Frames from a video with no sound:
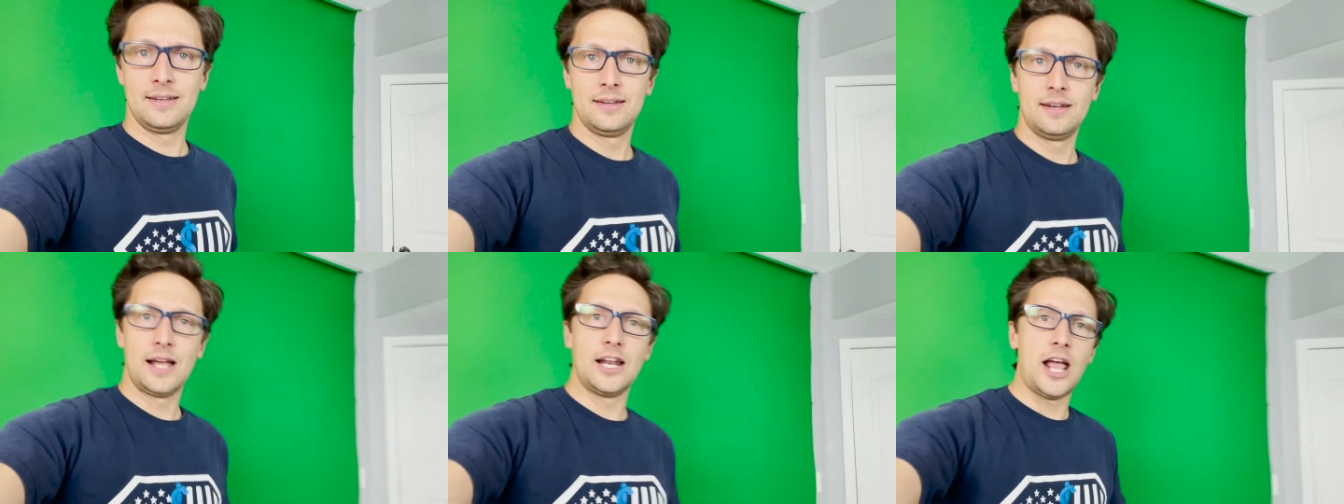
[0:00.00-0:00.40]

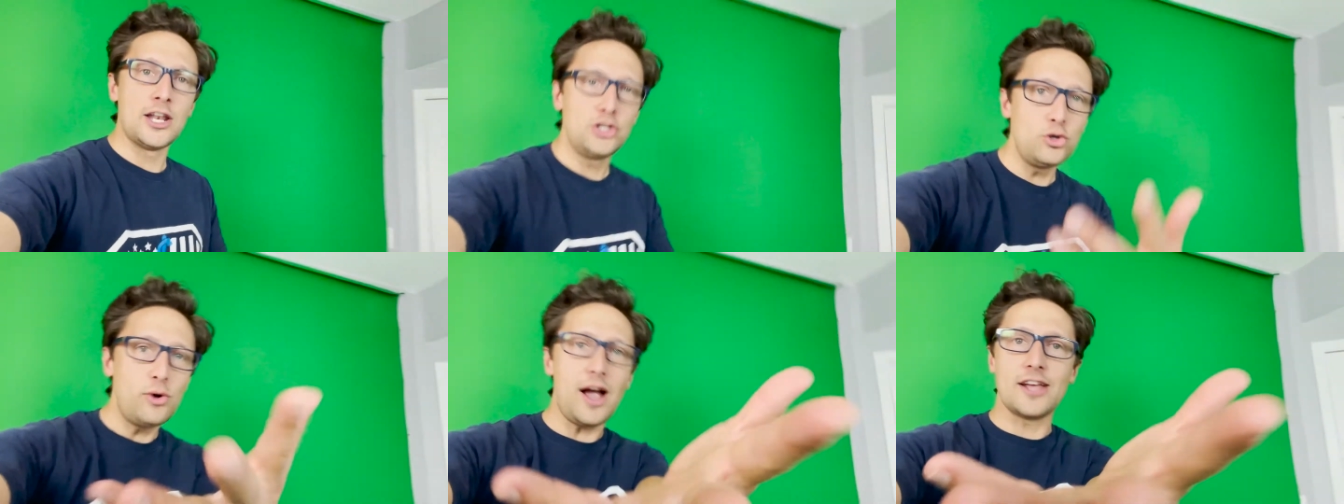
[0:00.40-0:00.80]
And
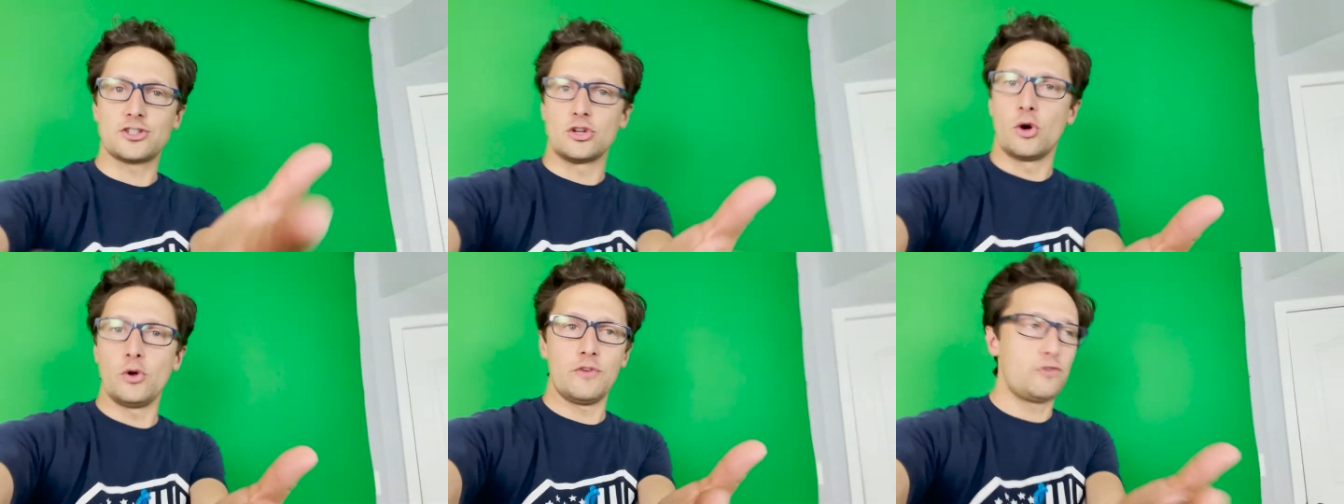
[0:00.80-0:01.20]
you guys
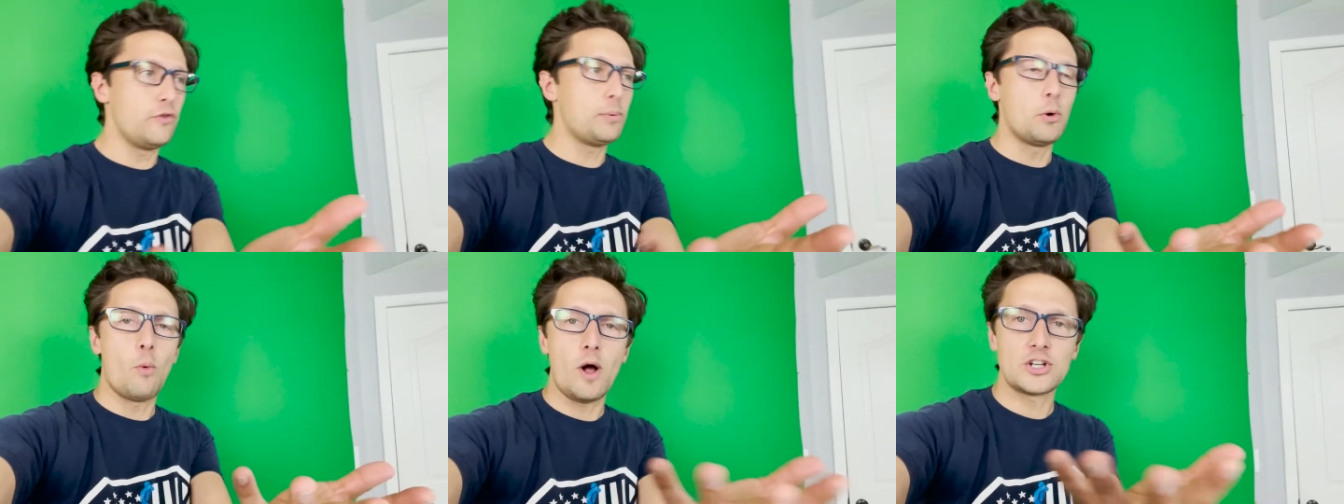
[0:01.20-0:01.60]
know, if you've
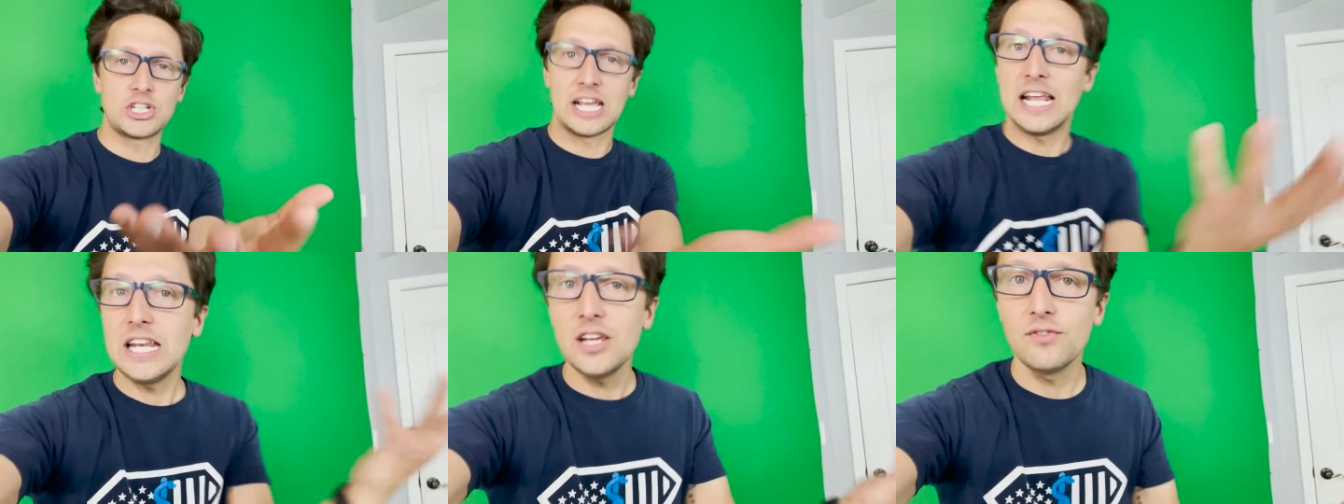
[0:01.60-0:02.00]
been watching
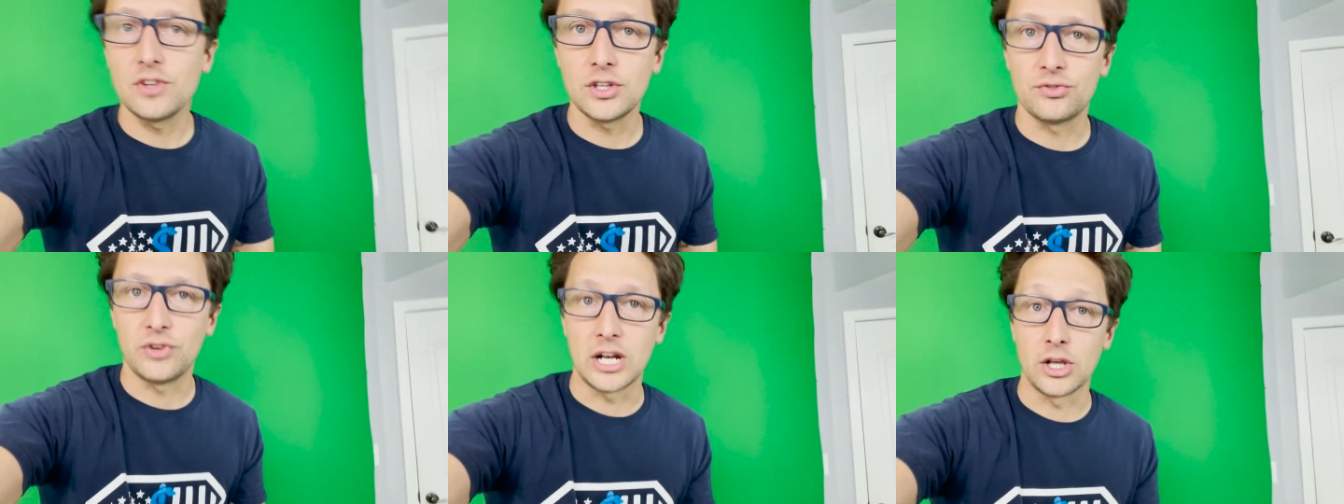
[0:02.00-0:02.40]
any of
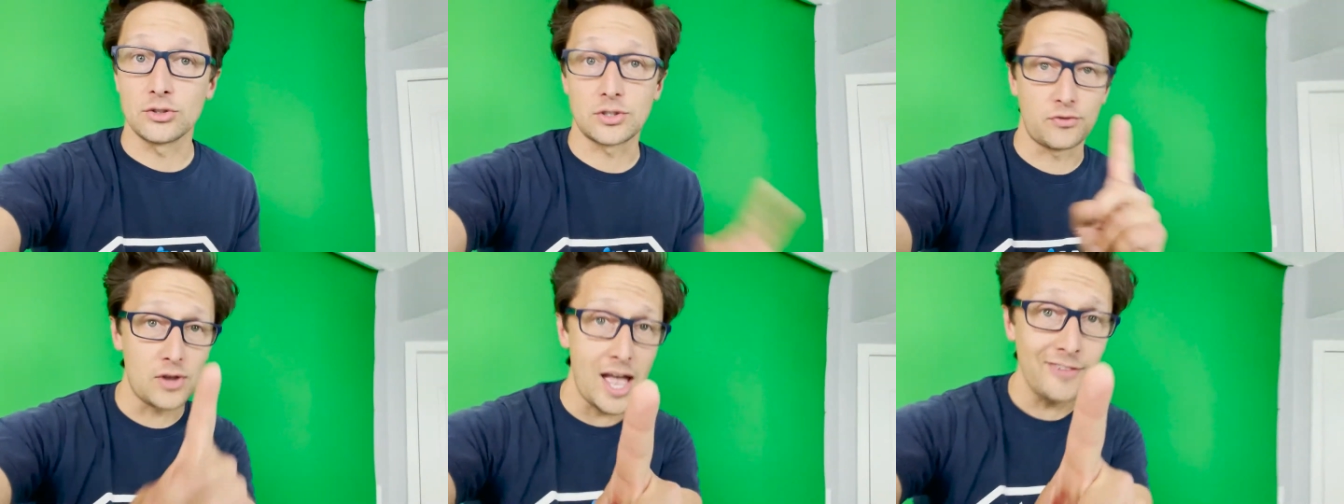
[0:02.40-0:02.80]
these videos,
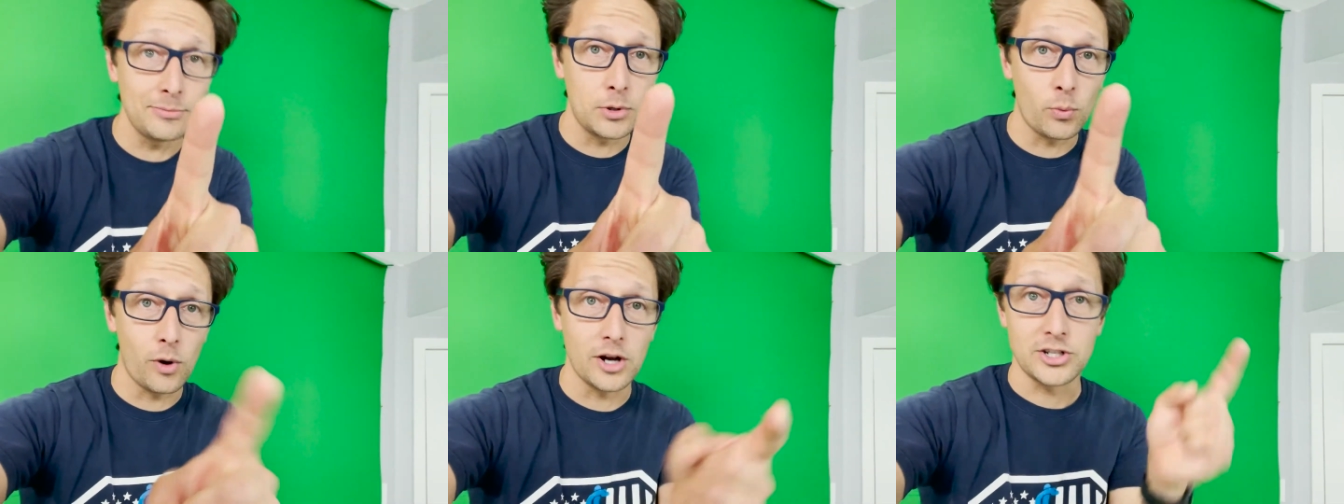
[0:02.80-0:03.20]
if you haven't
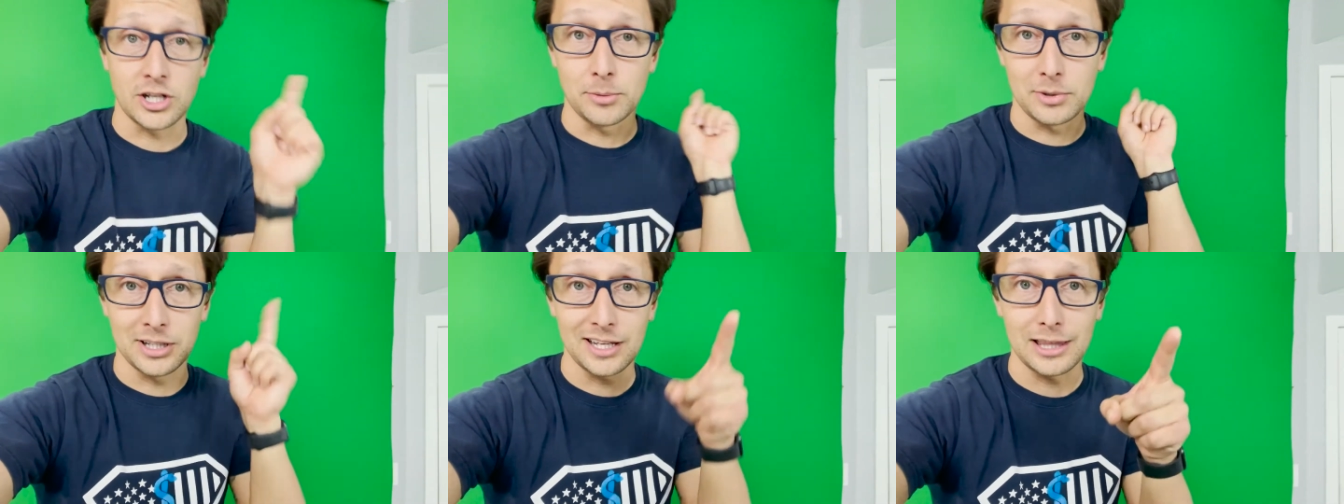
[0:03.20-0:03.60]
been watching them,
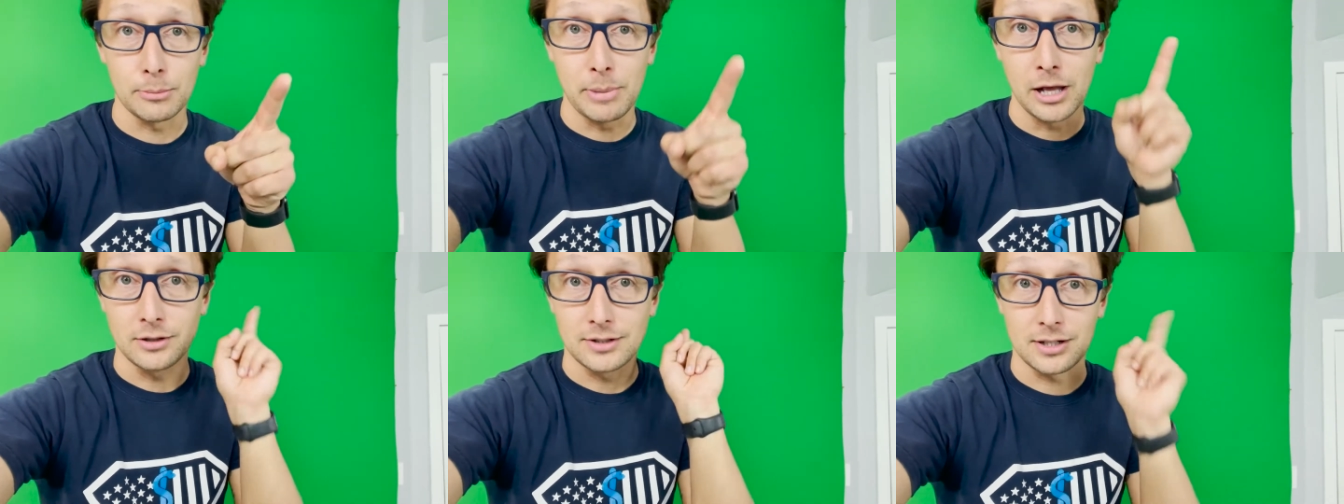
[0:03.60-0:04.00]
click the
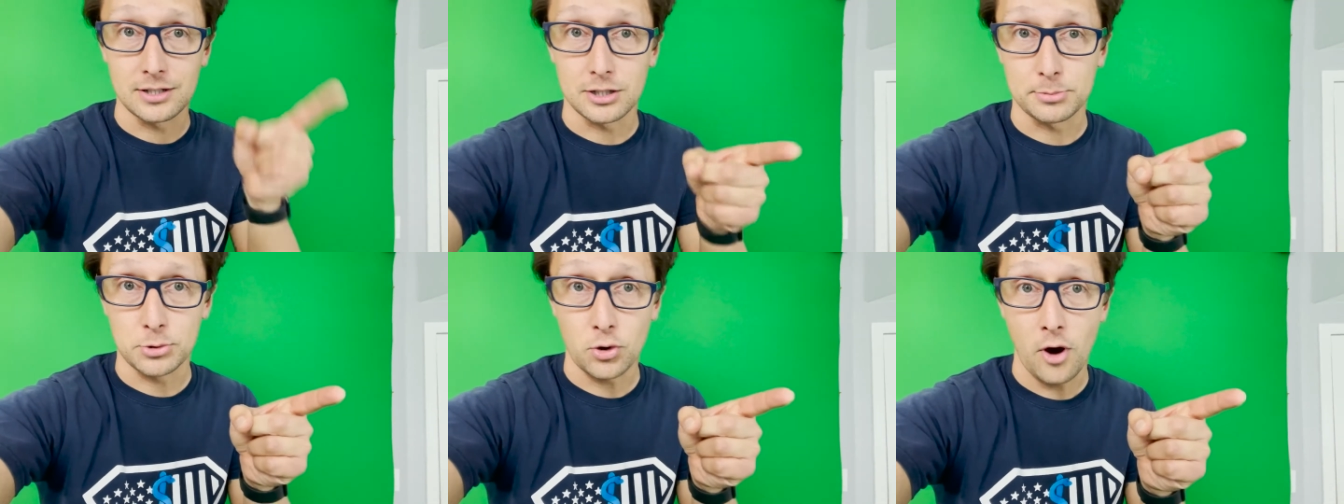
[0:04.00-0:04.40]
bell to
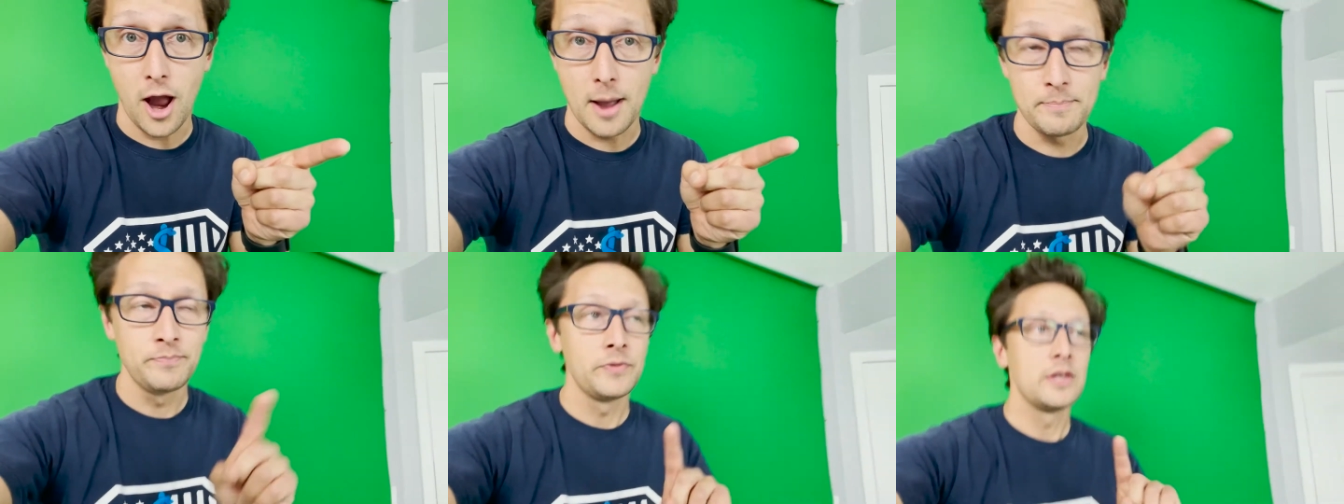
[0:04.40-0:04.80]
subscribe.